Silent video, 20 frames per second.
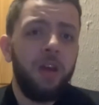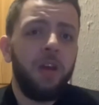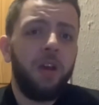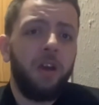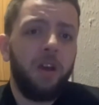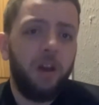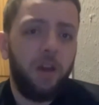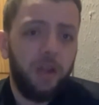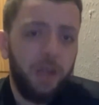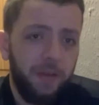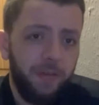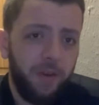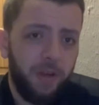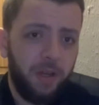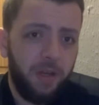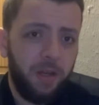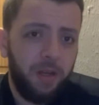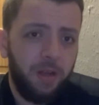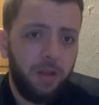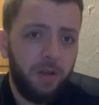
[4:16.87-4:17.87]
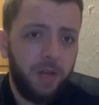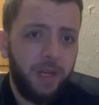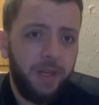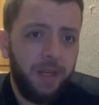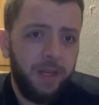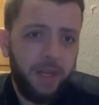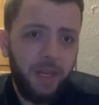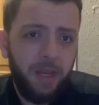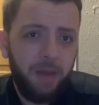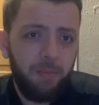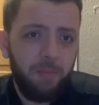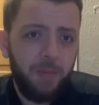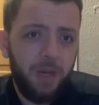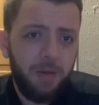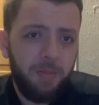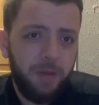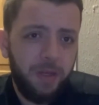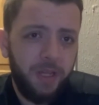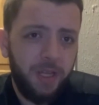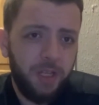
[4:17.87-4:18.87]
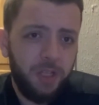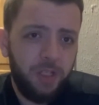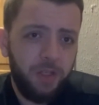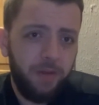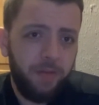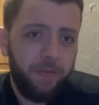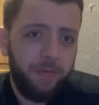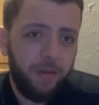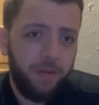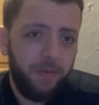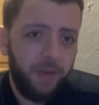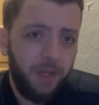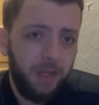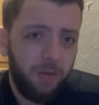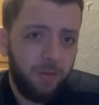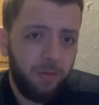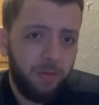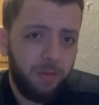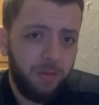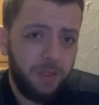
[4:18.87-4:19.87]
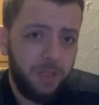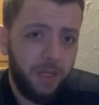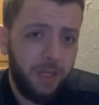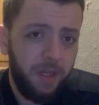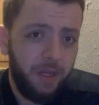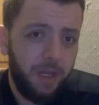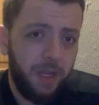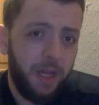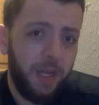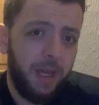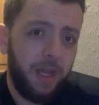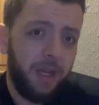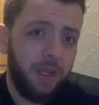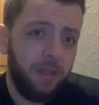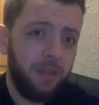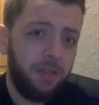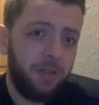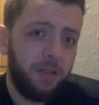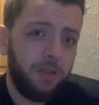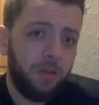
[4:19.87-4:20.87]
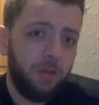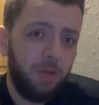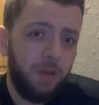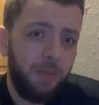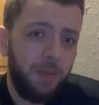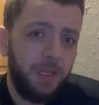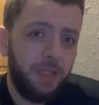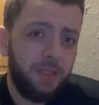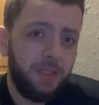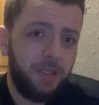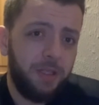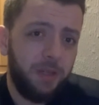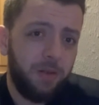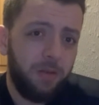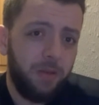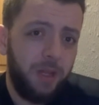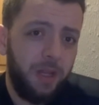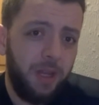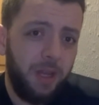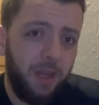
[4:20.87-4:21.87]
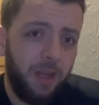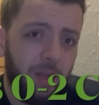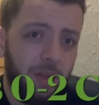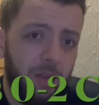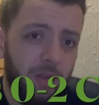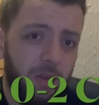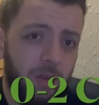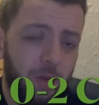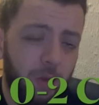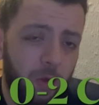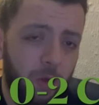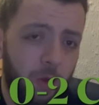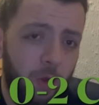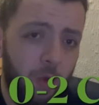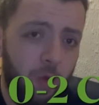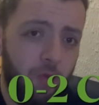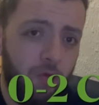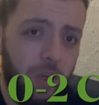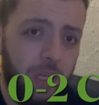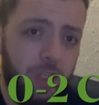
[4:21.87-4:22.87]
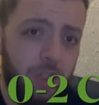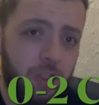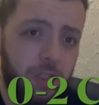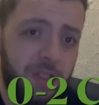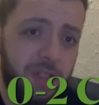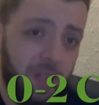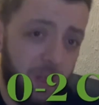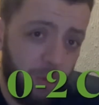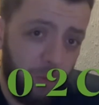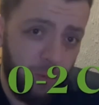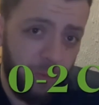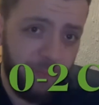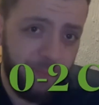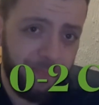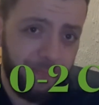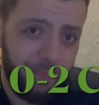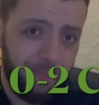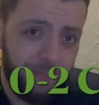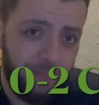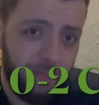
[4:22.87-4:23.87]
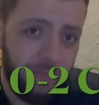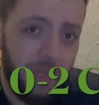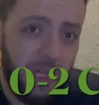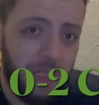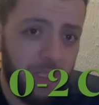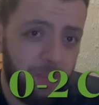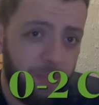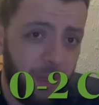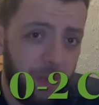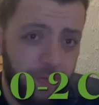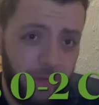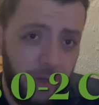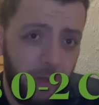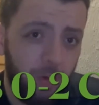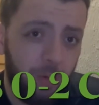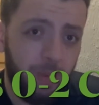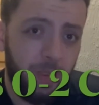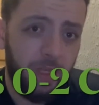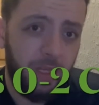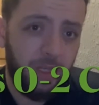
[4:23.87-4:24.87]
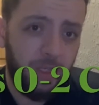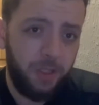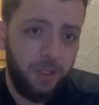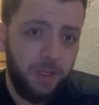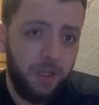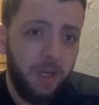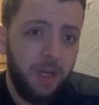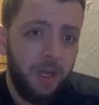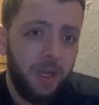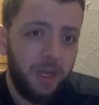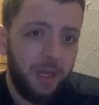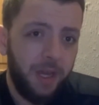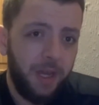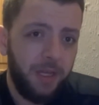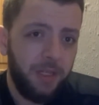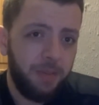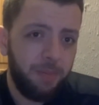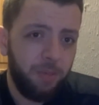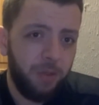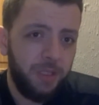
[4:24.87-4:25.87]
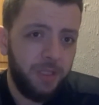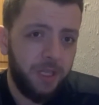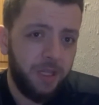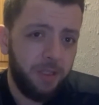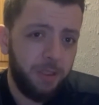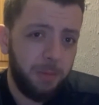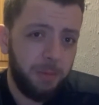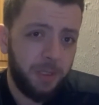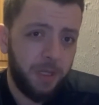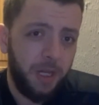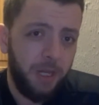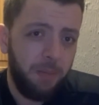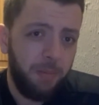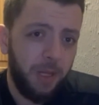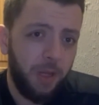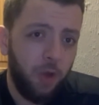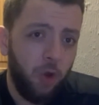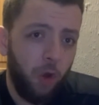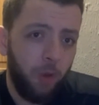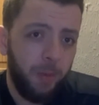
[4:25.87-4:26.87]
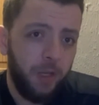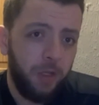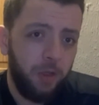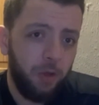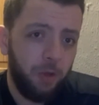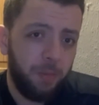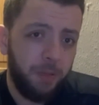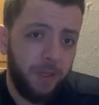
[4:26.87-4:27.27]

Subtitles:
However, going into the game, my prediction for final, say, is going to be Celtic to Rangers nil. That's my final prediction. Guys, please hit subscribe and comment your prediction.